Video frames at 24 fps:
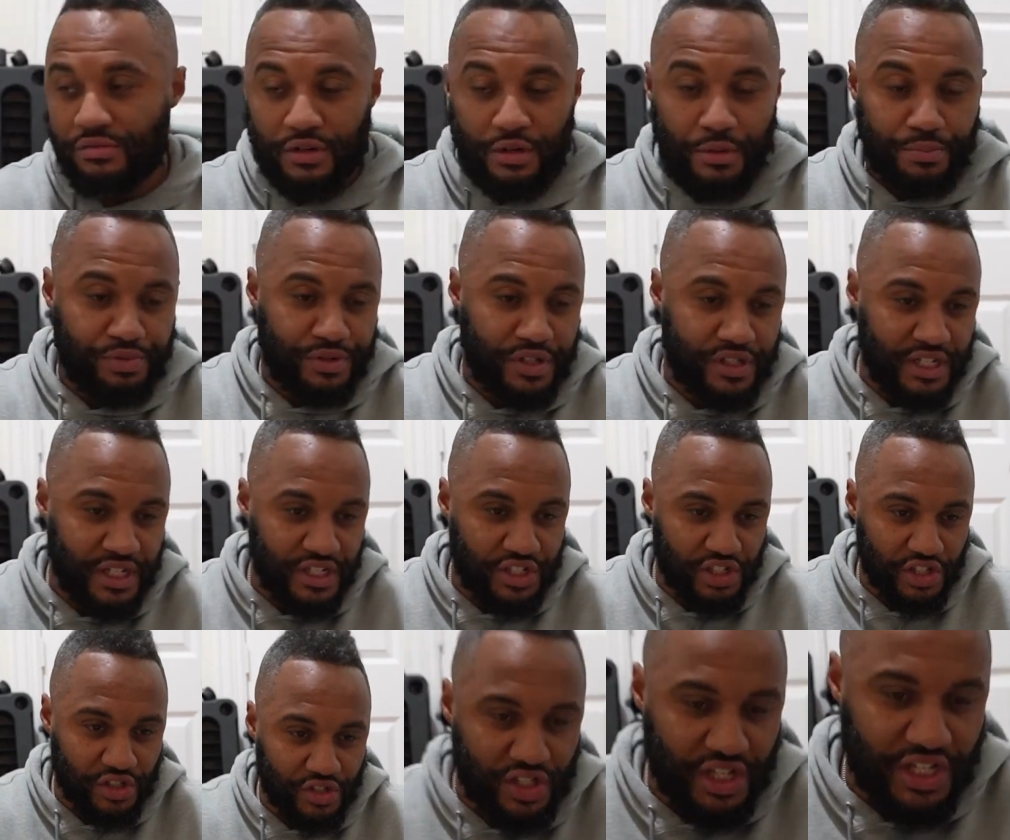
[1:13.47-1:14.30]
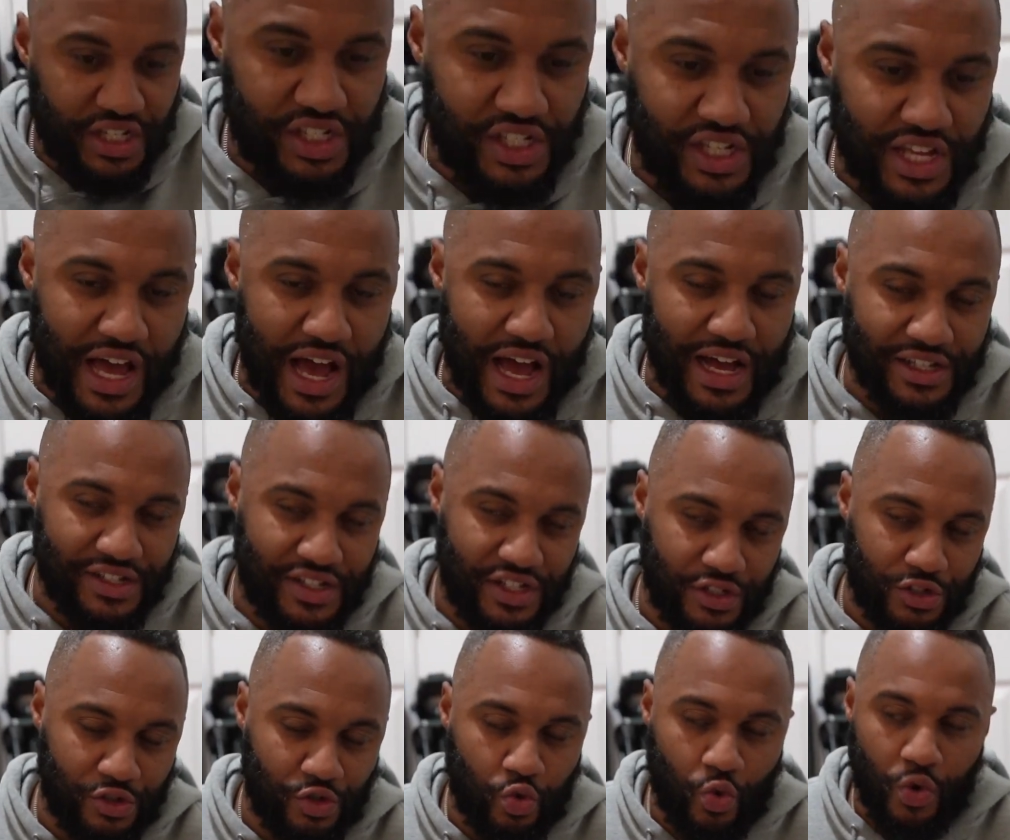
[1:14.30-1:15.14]
potential TCIs
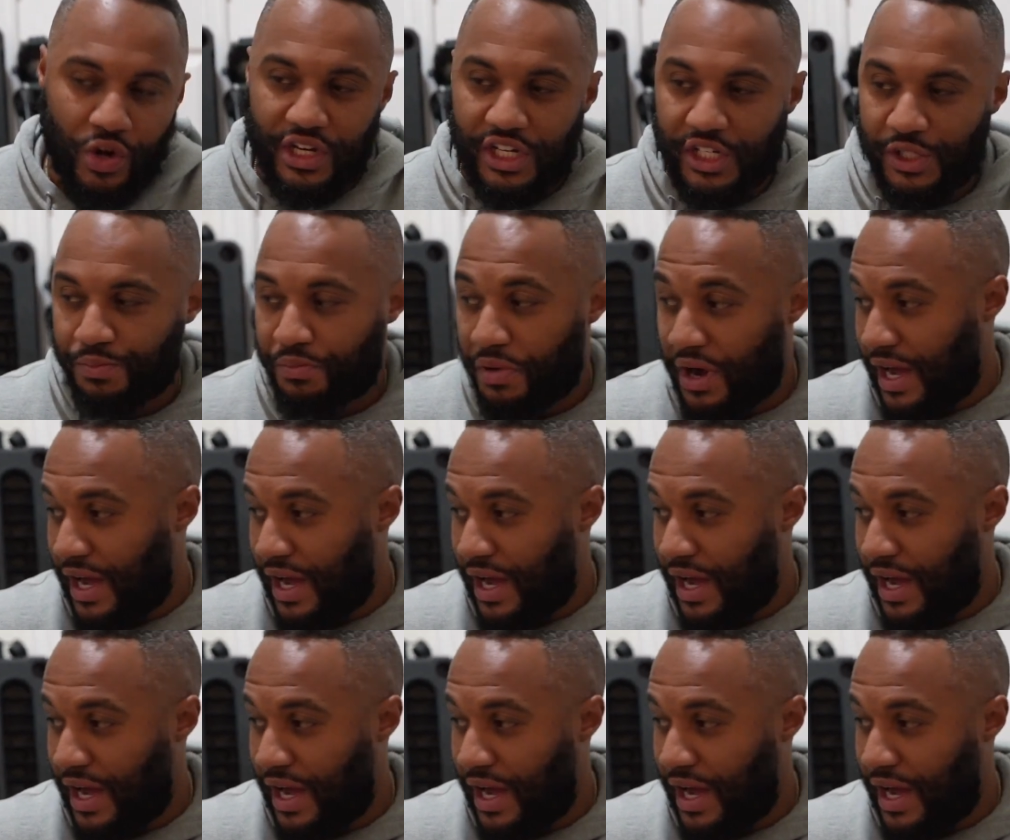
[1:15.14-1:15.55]
in the 20s.